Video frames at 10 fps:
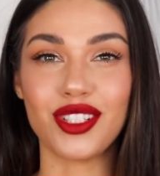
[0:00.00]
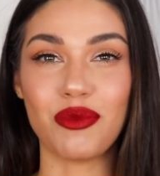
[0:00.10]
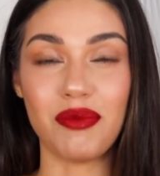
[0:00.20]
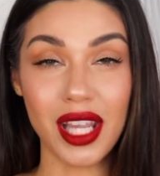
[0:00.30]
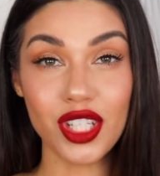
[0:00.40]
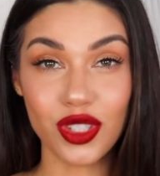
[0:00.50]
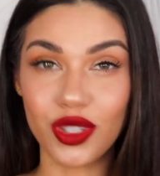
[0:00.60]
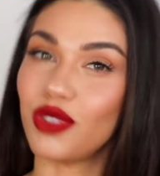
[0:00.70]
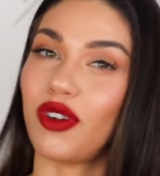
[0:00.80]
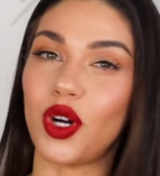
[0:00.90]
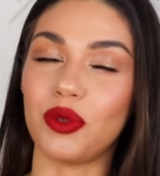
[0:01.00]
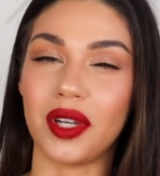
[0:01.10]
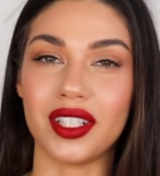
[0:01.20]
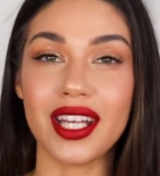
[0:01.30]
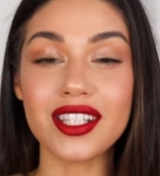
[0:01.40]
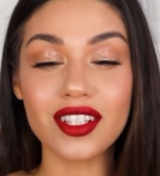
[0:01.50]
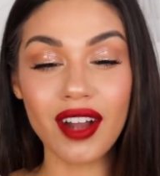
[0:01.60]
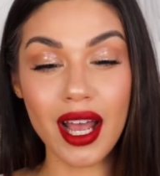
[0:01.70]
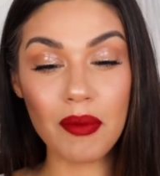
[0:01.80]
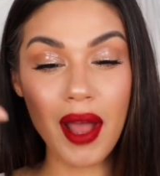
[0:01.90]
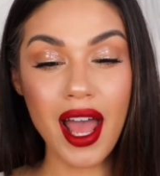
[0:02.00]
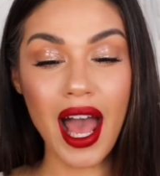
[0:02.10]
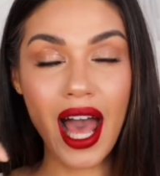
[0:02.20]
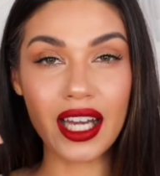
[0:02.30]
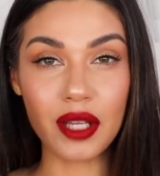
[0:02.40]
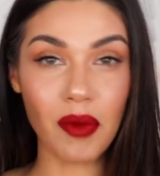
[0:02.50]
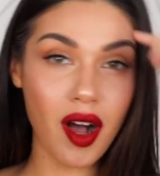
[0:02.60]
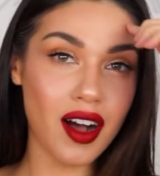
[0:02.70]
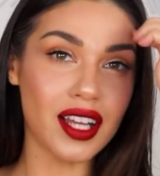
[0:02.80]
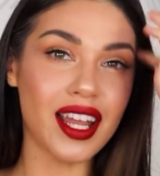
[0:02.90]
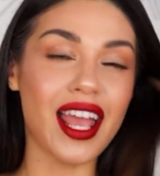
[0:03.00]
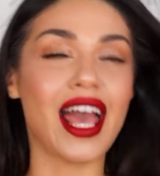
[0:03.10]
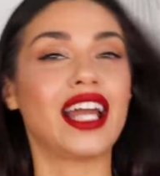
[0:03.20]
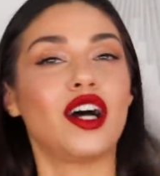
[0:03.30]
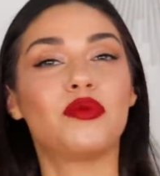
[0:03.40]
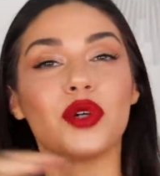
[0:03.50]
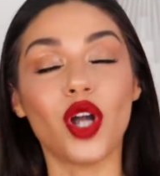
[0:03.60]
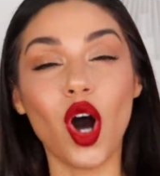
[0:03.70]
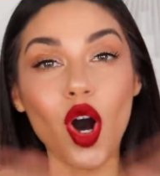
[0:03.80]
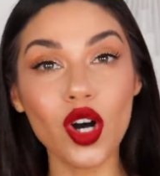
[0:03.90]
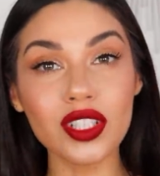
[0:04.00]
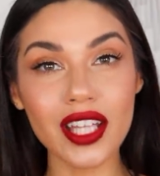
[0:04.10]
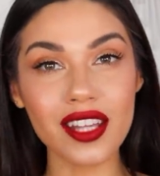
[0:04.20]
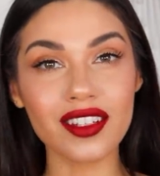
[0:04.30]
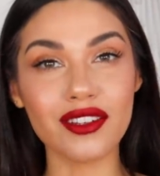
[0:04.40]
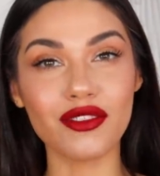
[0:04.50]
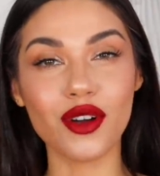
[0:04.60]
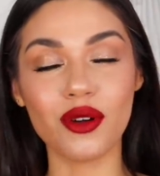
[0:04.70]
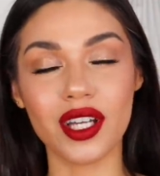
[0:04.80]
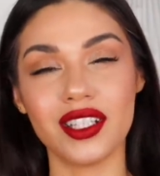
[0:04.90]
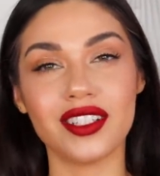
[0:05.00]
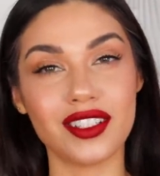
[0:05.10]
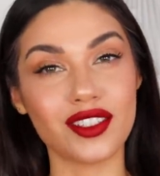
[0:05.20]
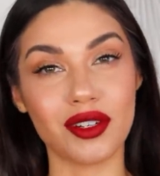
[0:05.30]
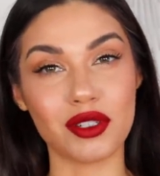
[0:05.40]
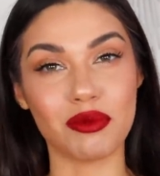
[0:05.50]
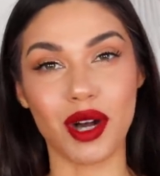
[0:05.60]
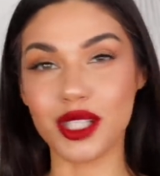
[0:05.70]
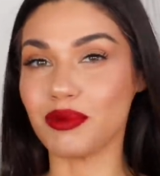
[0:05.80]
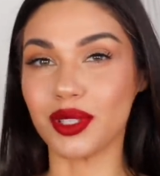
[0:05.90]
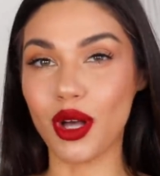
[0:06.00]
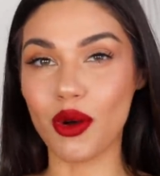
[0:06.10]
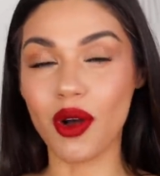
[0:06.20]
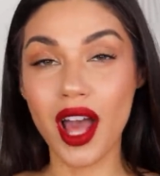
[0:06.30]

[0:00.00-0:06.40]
So make sure you follow me on Instagram at Eman and I'll put all the other info in the description box below.